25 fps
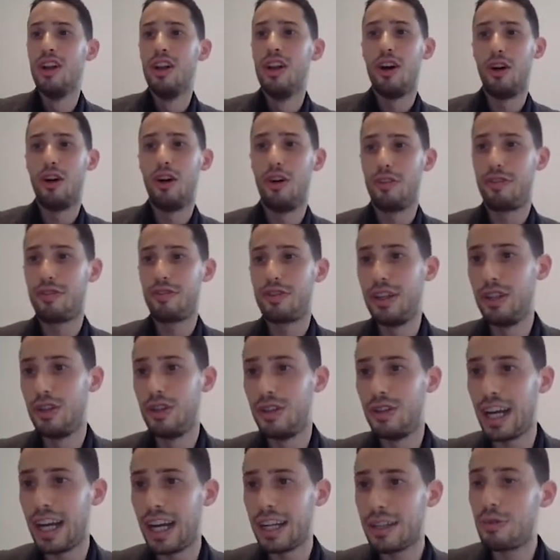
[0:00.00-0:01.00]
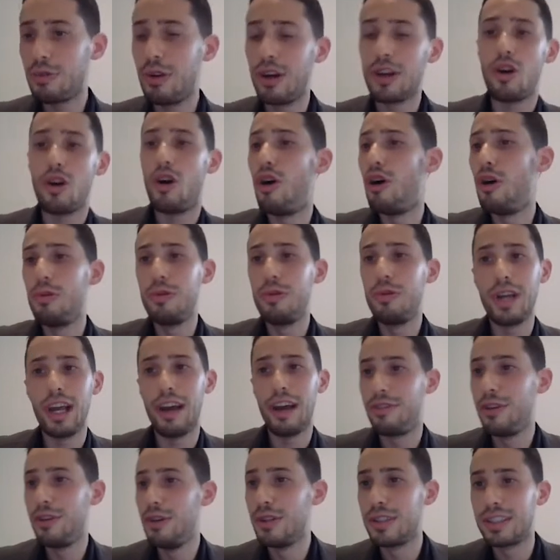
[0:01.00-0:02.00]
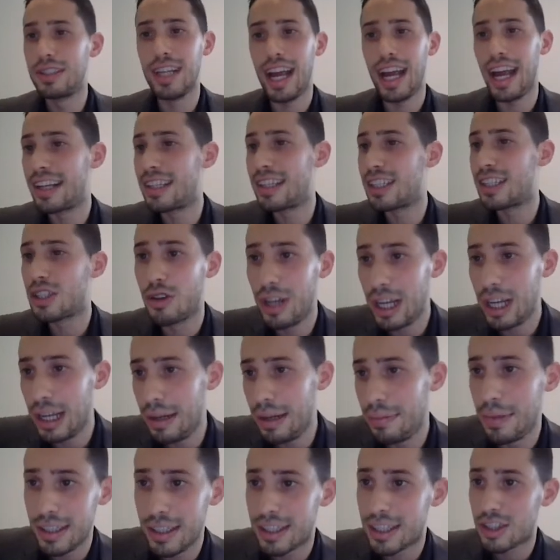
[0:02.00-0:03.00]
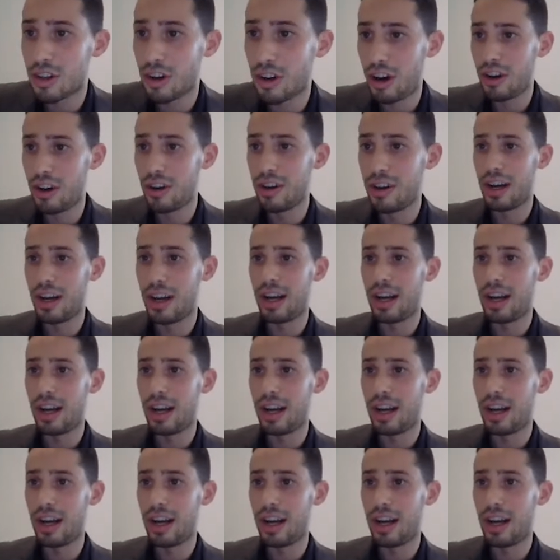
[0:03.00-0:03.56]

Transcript: of the neural network, or we have used an extremely strong